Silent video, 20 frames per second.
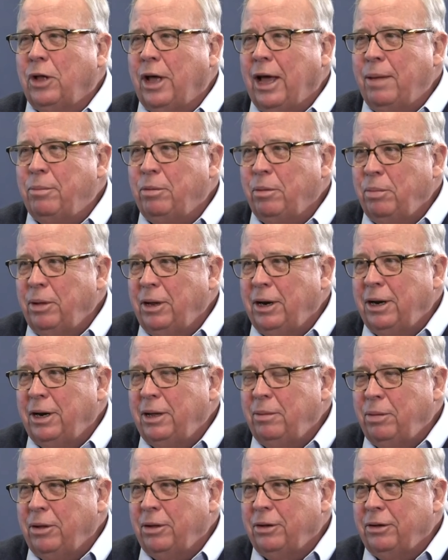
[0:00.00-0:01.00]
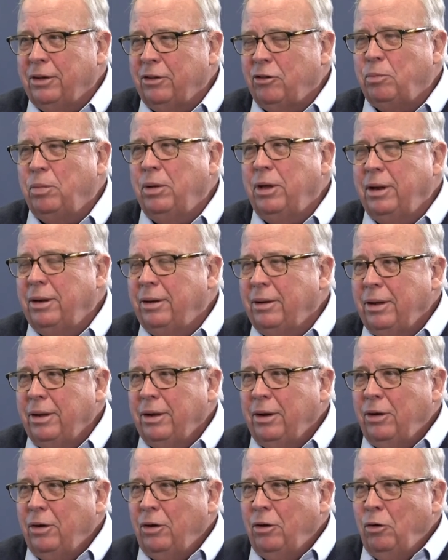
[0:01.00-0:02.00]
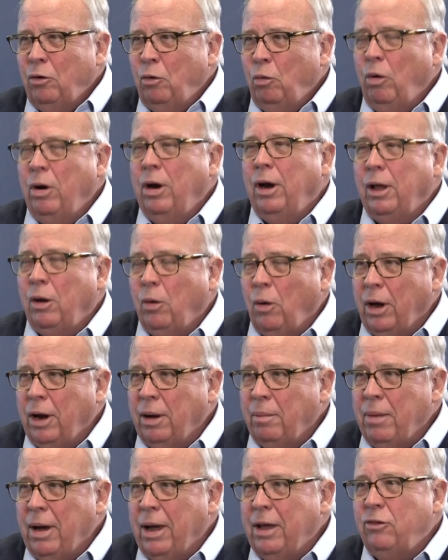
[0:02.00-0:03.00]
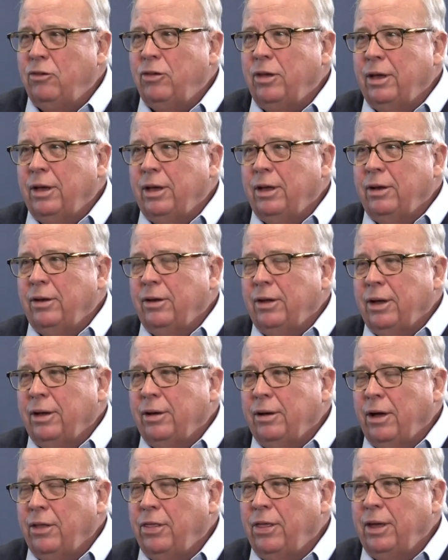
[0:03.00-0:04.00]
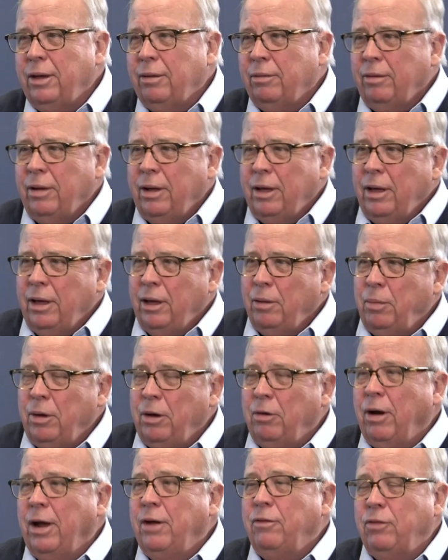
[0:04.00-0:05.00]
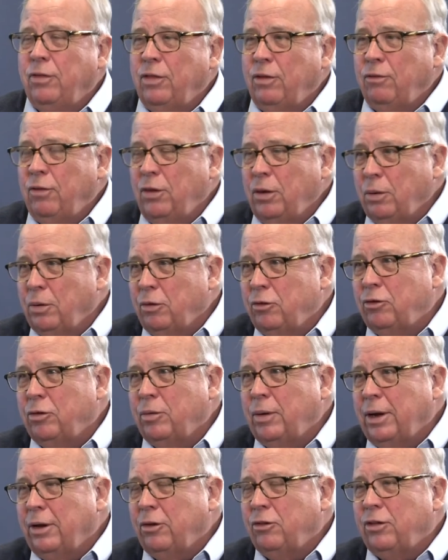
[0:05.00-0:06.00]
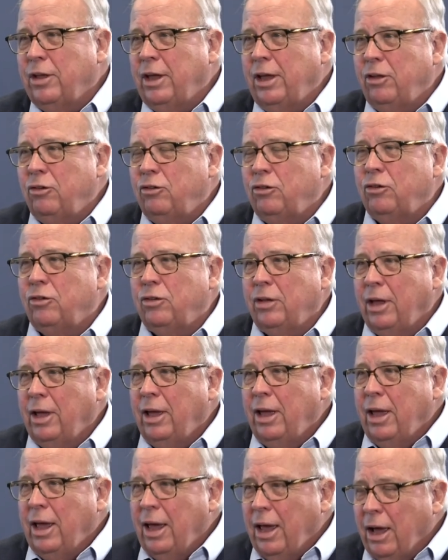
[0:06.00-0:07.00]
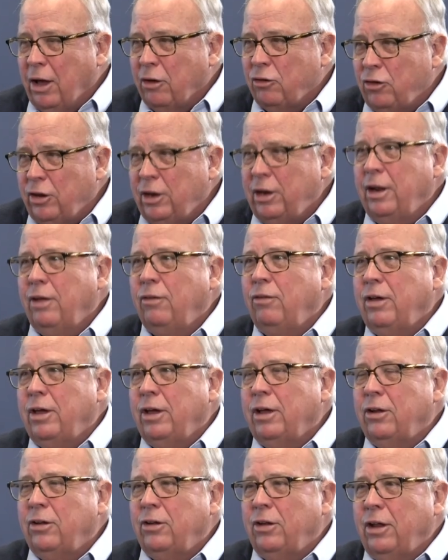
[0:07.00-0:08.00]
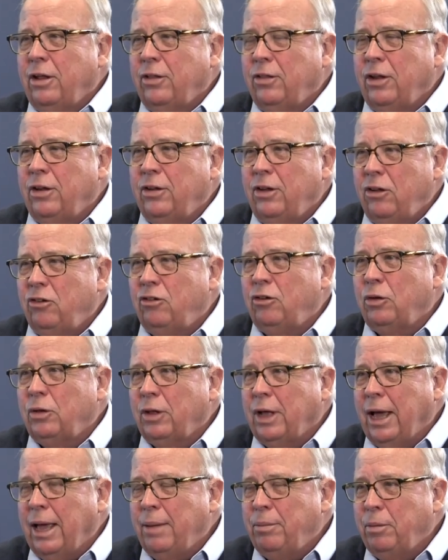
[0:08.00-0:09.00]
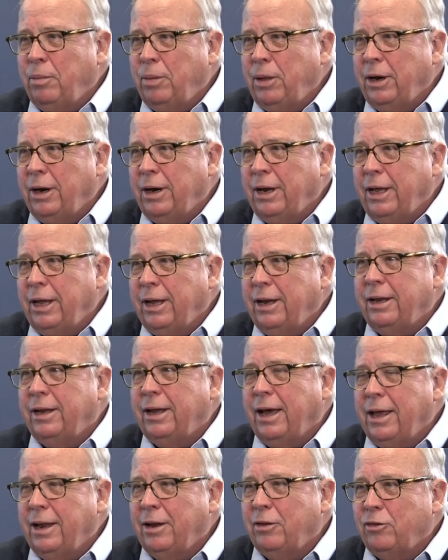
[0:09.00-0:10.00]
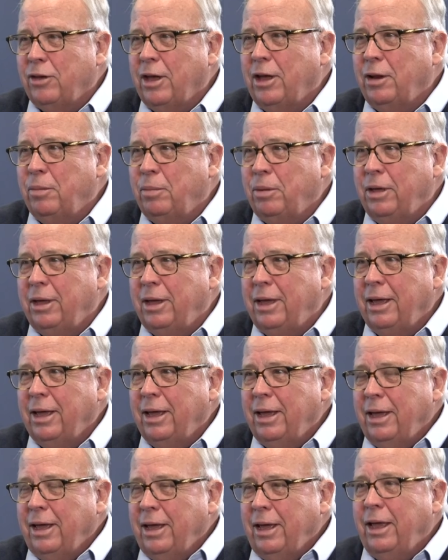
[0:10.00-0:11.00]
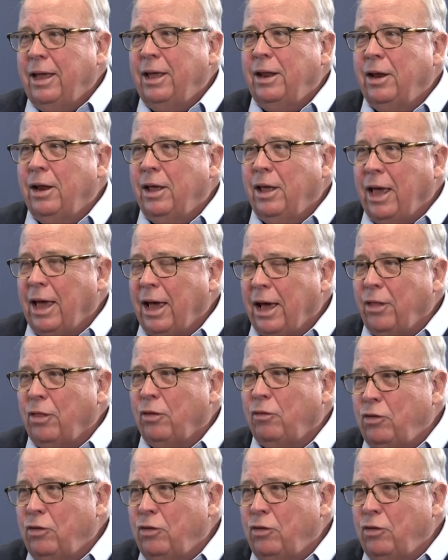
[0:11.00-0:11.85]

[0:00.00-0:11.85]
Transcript: capability build. It's been really quite amazing, and I think it'd be great for the viewers to understand just how significant the digital capability and data is going to be in how the